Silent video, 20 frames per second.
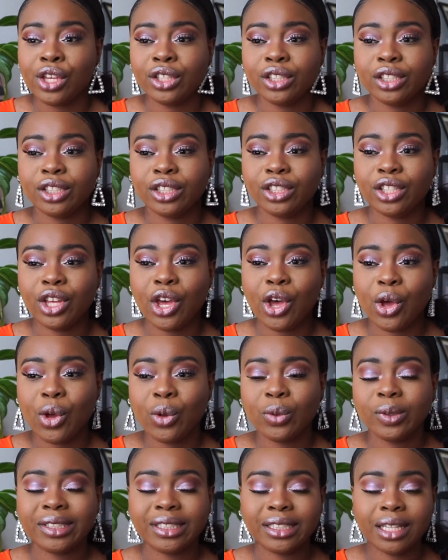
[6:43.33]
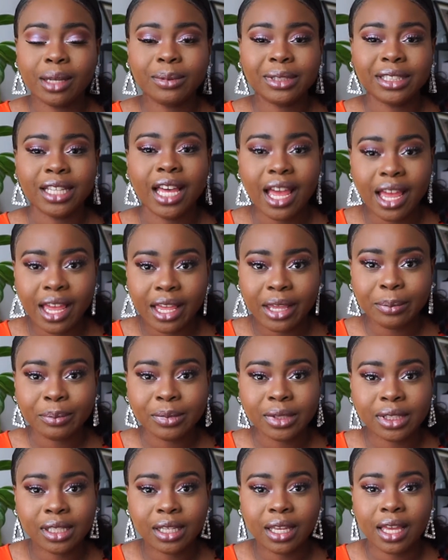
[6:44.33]
So
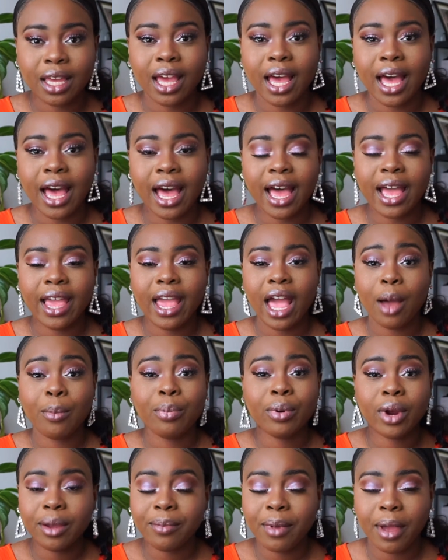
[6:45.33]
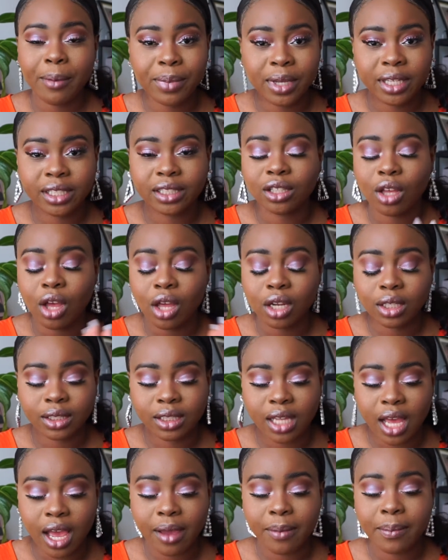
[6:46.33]
sometimes I, I pray about peace all the
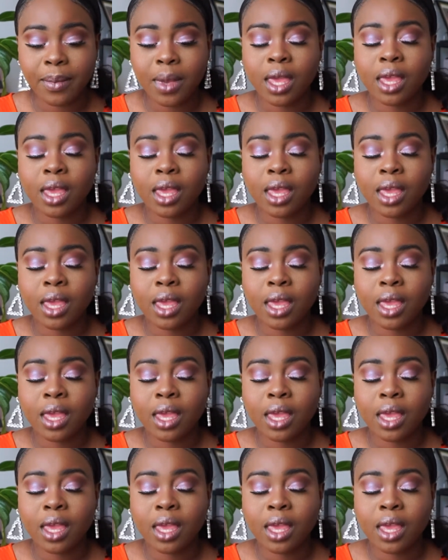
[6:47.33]
time.